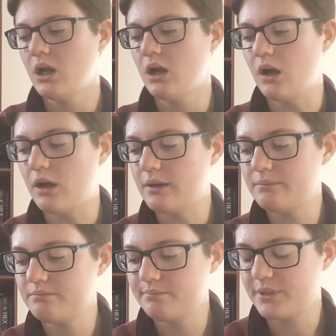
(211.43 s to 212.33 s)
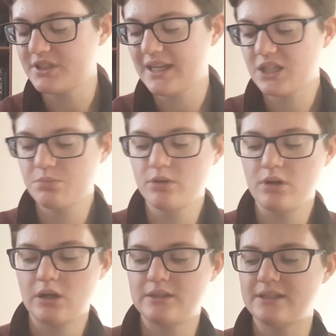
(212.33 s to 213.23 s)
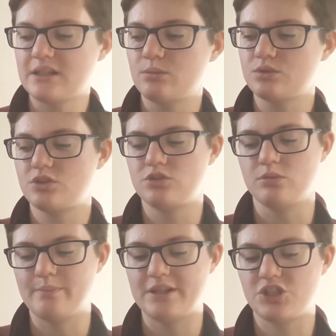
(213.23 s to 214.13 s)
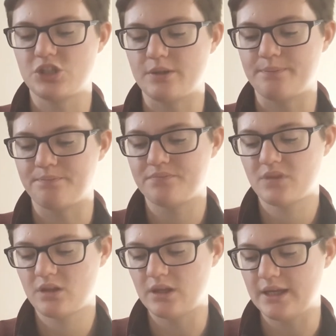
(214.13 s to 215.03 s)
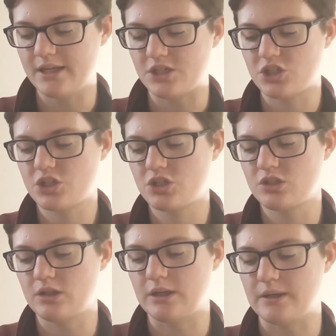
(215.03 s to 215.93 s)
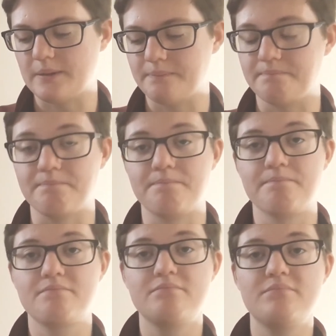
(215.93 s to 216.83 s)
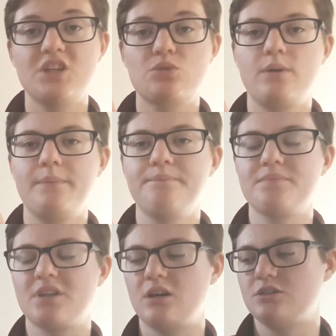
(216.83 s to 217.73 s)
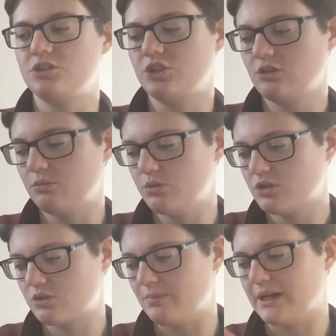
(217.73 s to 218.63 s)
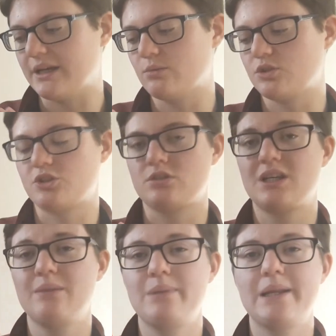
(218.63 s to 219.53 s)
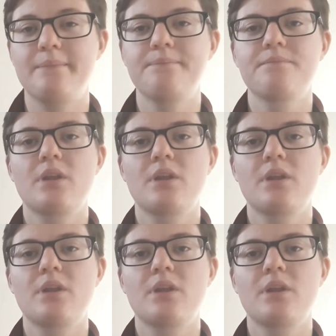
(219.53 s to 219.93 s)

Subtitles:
But the next book that I want to mention is this one, The Jungle Books by Rudyard Kipling.